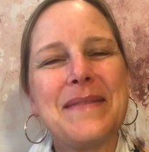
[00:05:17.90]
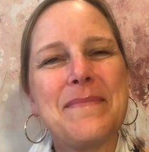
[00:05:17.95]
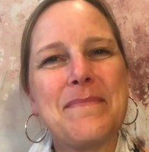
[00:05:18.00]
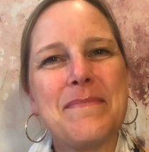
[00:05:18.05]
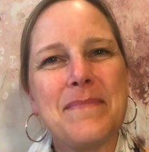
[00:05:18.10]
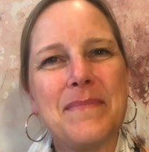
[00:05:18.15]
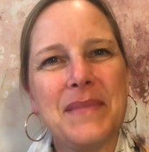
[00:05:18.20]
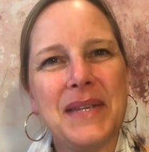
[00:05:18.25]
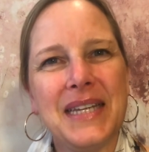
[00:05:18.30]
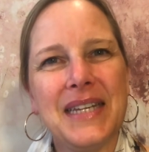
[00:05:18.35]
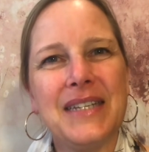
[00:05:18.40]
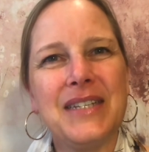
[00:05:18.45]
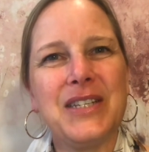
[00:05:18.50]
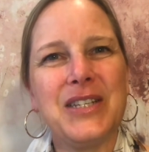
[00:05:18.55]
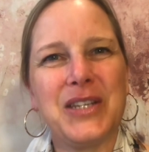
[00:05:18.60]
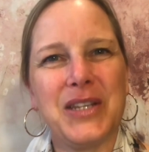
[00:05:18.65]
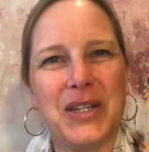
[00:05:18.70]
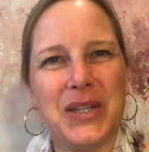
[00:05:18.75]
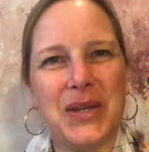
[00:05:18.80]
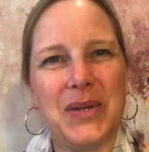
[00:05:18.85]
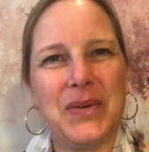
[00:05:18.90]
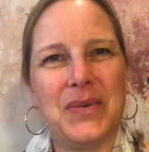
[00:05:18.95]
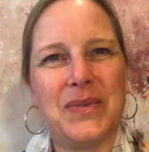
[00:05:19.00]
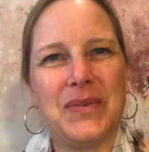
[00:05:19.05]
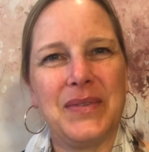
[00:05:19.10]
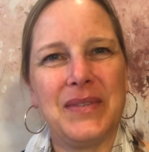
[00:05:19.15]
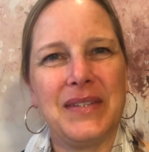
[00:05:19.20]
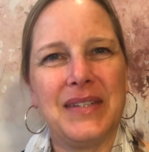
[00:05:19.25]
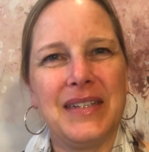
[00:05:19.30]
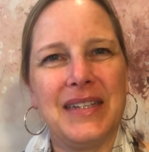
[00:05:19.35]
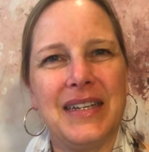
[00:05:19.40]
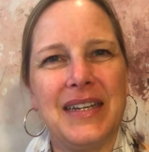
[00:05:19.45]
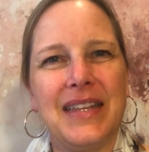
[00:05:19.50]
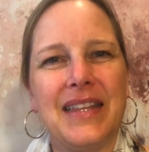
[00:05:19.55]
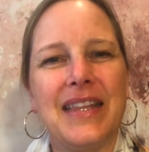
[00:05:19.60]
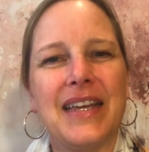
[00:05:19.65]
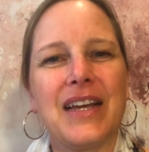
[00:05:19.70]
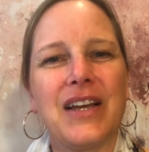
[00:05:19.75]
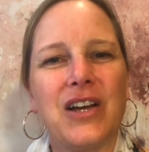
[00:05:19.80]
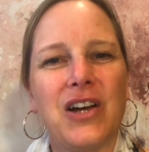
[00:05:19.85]
Mean to you
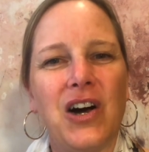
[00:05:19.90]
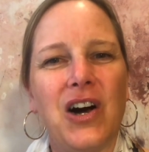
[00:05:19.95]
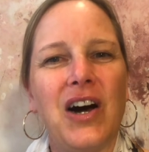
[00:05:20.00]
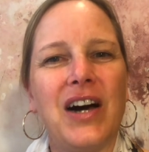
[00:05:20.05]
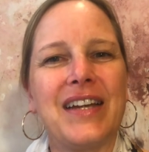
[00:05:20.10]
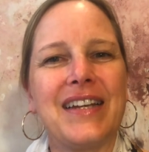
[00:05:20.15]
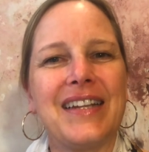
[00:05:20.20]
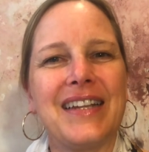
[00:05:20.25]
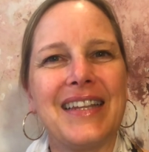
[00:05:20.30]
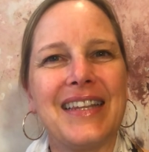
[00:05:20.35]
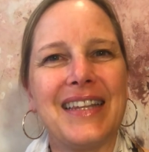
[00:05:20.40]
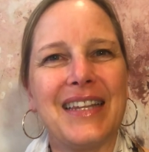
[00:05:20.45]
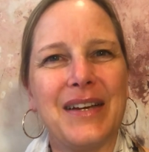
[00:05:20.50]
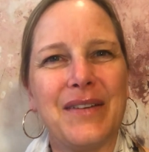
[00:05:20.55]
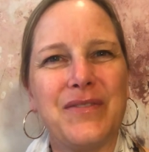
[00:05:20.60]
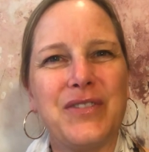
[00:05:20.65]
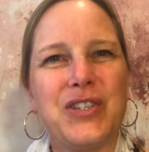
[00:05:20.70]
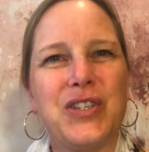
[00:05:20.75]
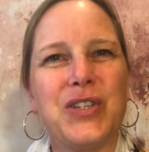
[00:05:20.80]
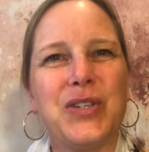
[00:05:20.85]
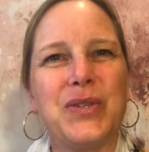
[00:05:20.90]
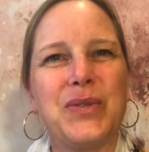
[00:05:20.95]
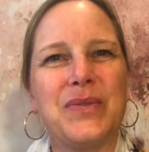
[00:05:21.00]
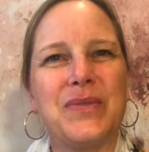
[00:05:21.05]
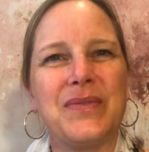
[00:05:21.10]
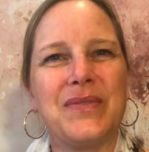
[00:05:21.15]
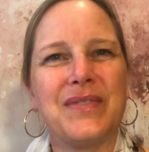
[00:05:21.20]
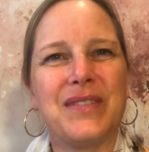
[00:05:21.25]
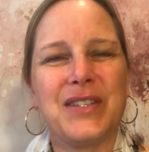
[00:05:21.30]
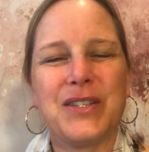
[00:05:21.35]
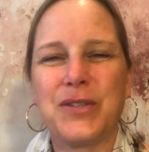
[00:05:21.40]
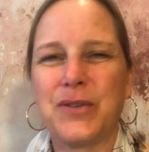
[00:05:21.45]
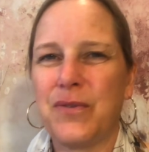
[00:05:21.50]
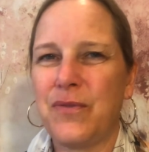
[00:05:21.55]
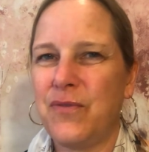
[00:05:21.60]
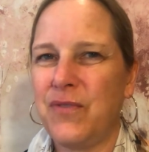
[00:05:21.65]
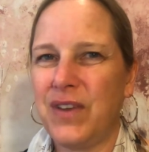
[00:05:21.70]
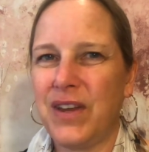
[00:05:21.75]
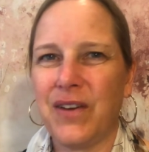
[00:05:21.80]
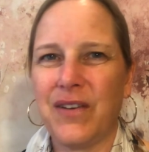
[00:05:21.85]
that God loves you so
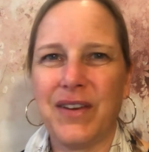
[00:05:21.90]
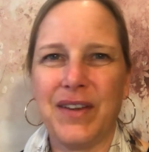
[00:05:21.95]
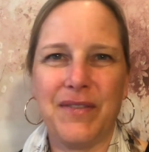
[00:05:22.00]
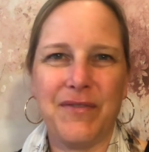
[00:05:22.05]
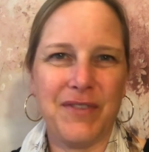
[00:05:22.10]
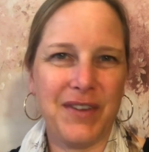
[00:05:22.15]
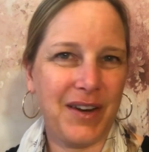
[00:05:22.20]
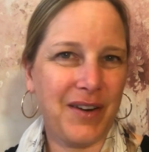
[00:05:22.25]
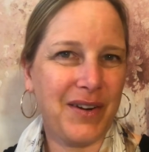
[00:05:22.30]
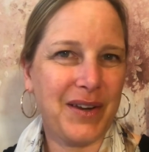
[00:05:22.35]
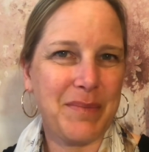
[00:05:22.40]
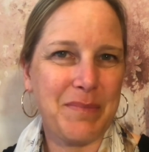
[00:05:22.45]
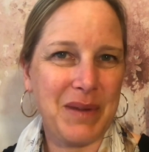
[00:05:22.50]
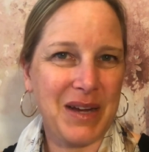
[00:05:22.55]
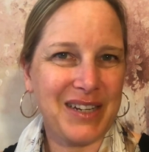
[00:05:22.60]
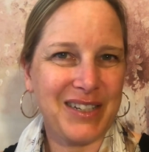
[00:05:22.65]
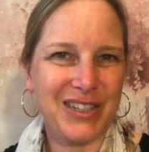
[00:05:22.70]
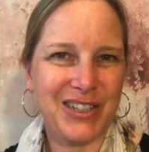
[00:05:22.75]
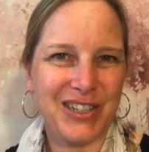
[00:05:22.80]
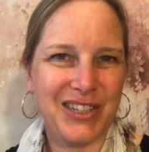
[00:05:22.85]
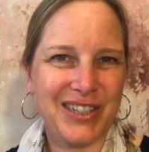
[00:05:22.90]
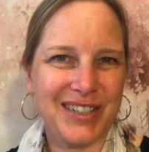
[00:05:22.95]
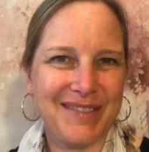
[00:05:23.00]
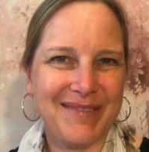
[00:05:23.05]
very, very much.